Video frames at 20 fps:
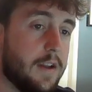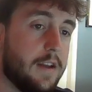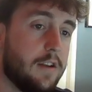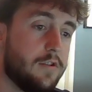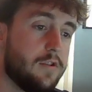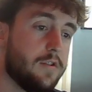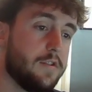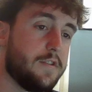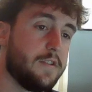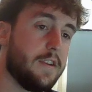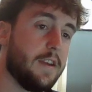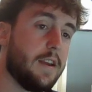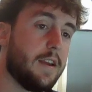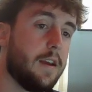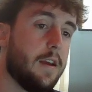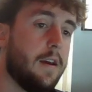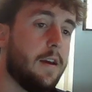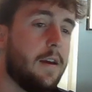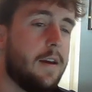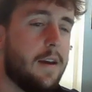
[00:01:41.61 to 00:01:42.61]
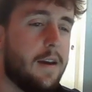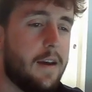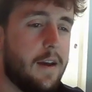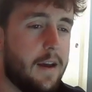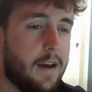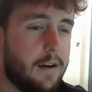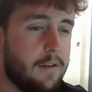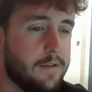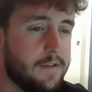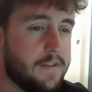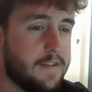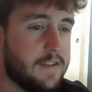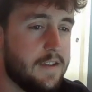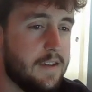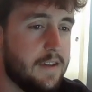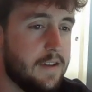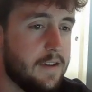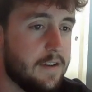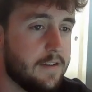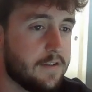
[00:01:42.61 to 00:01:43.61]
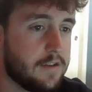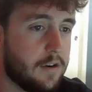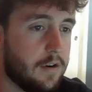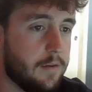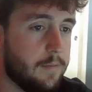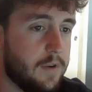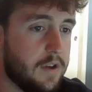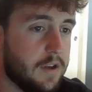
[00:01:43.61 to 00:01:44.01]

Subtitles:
Interesting. I don't see this card being